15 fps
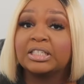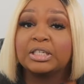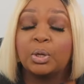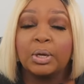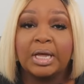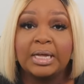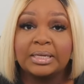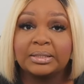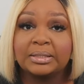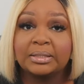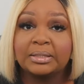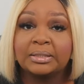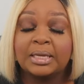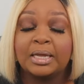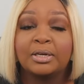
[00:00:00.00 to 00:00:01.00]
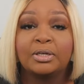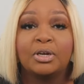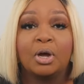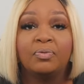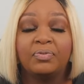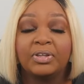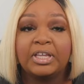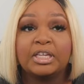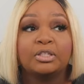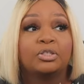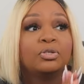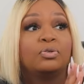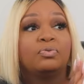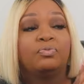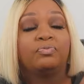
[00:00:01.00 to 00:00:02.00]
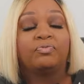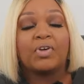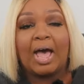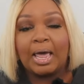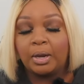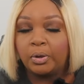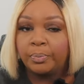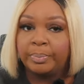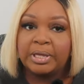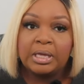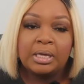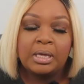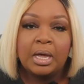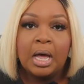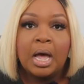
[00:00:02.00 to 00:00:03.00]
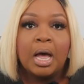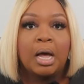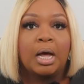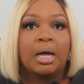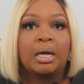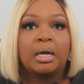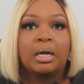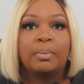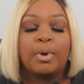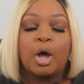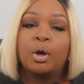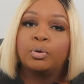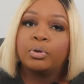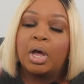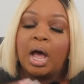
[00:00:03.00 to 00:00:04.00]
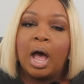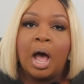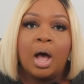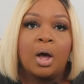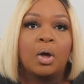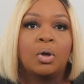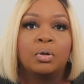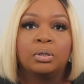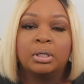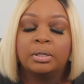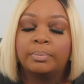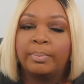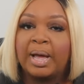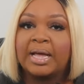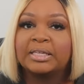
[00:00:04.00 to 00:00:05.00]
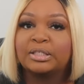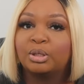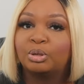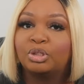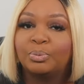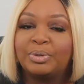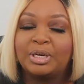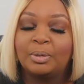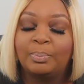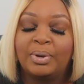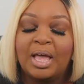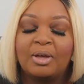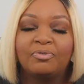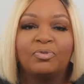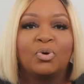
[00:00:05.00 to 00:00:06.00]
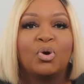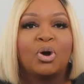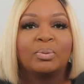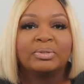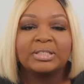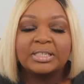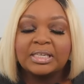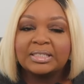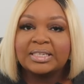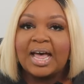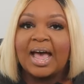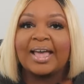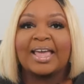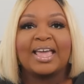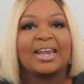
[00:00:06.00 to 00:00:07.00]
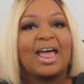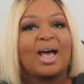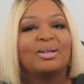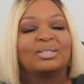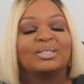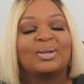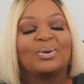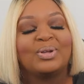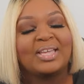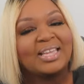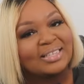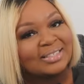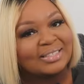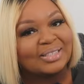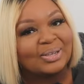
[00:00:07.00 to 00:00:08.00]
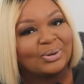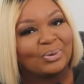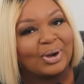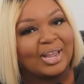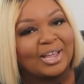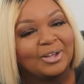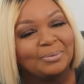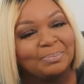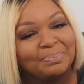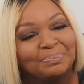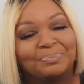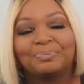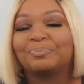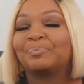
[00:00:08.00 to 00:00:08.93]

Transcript: So cousins, don't forget to follow me on all my social media platforms, TikTok and also Instagram.